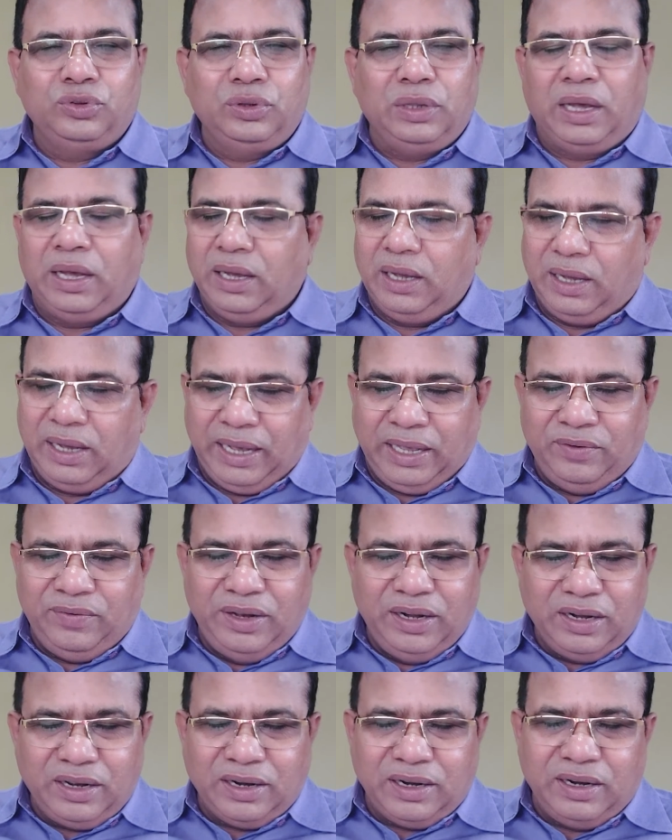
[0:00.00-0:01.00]
I
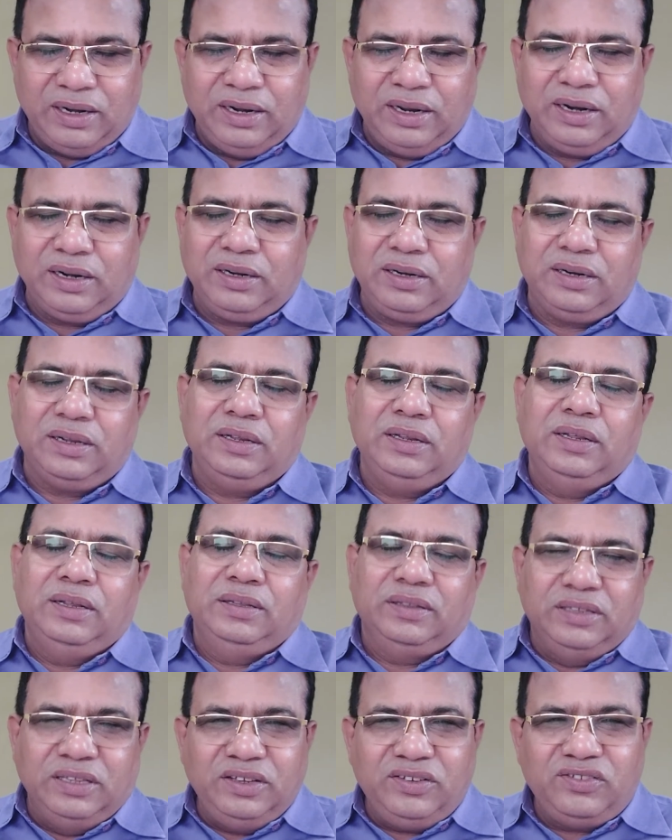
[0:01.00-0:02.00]
will conduct
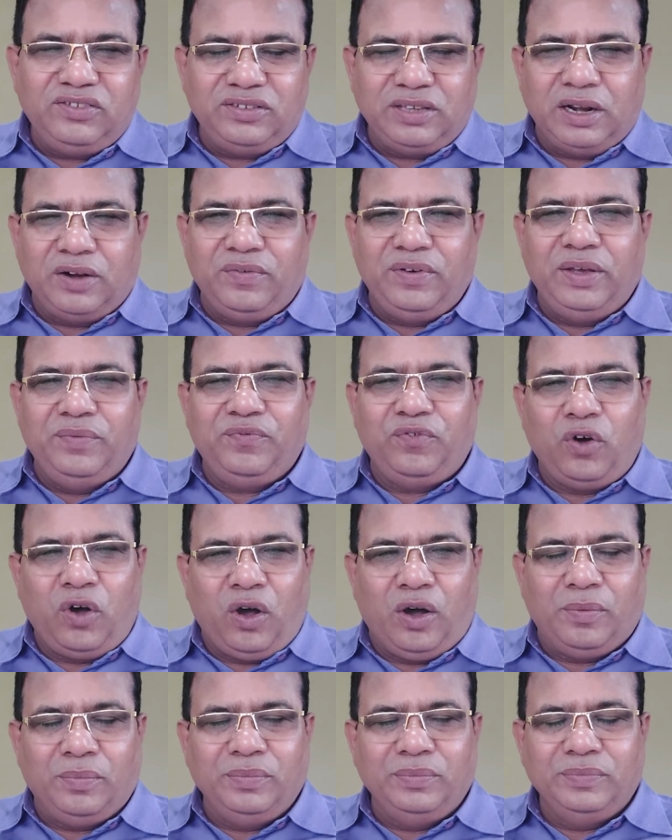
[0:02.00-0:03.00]
this survey
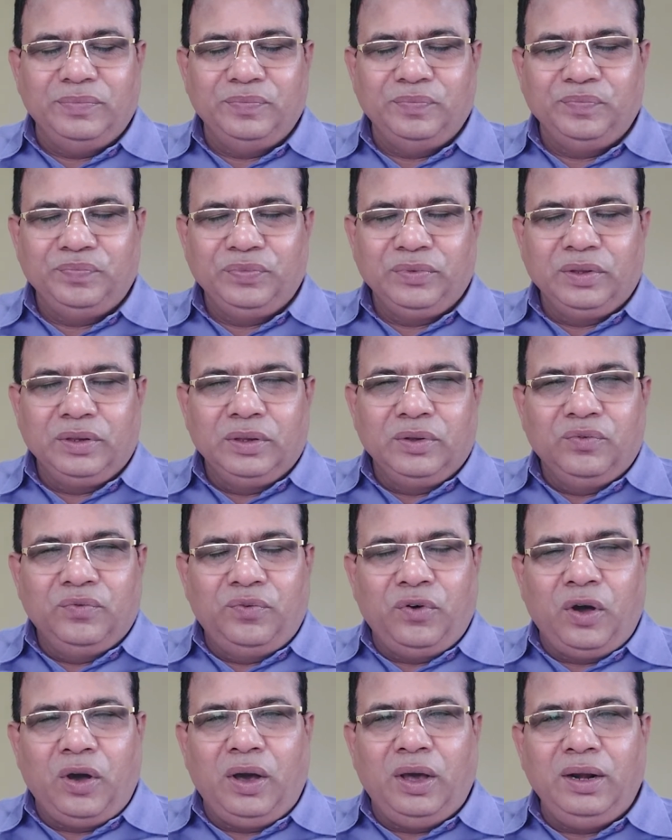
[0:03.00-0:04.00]
form
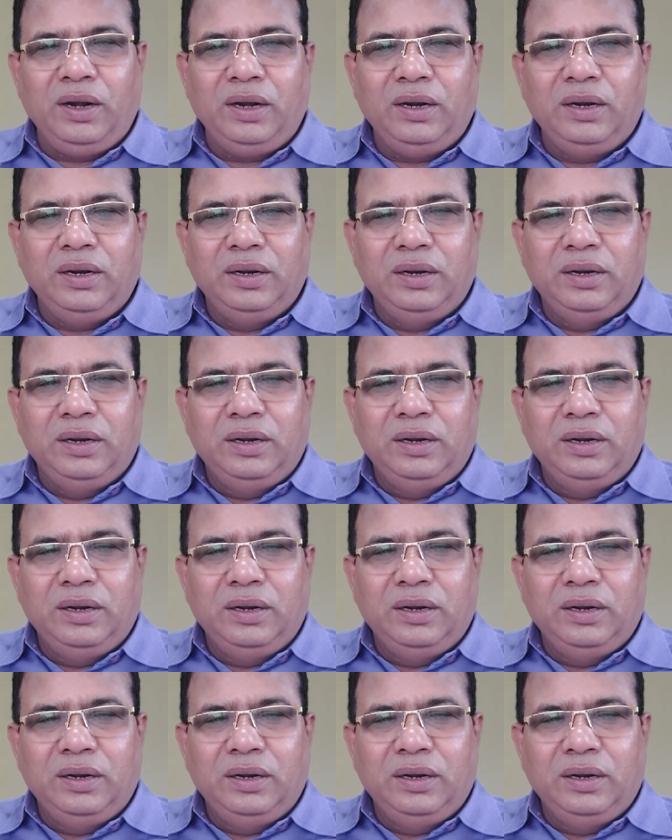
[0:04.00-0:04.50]
for